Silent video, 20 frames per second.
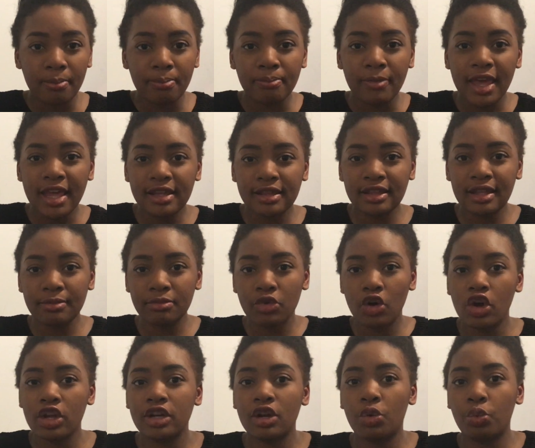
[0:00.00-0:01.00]
Make them
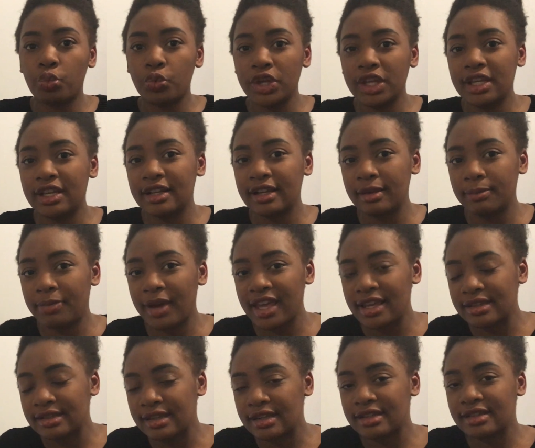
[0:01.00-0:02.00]
on a weekly
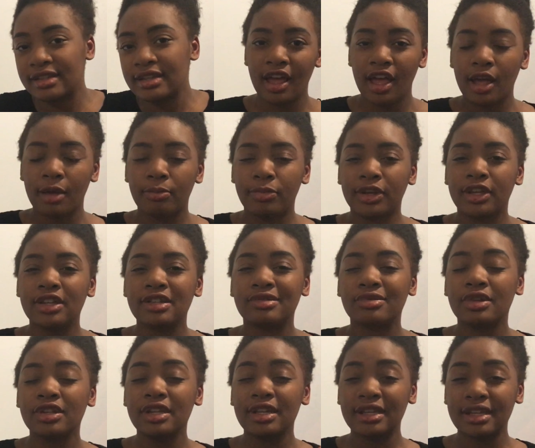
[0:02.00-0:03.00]
basis, because
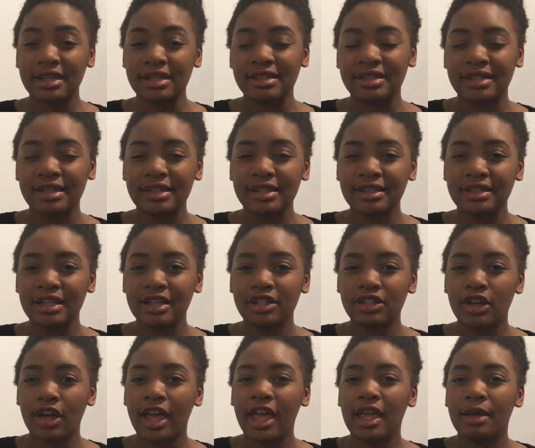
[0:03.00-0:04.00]
when you're consistent,
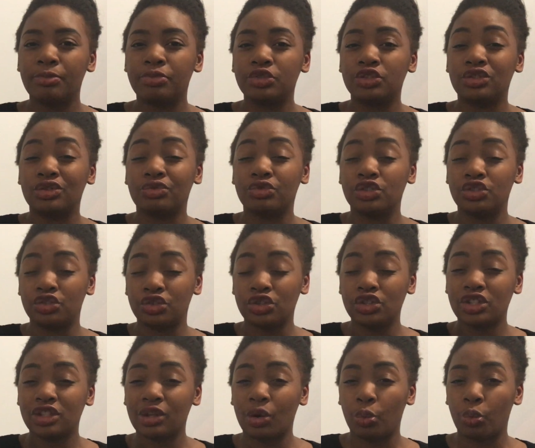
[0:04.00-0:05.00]
you're able to
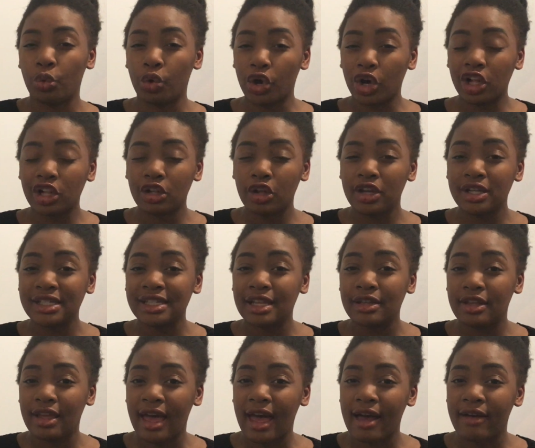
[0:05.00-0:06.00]
reduce the workload
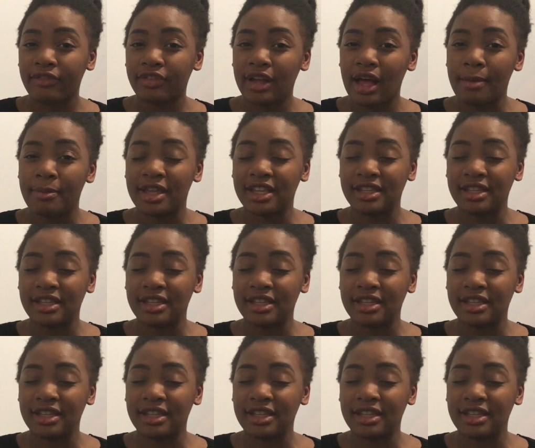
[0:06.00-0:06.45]
that you have come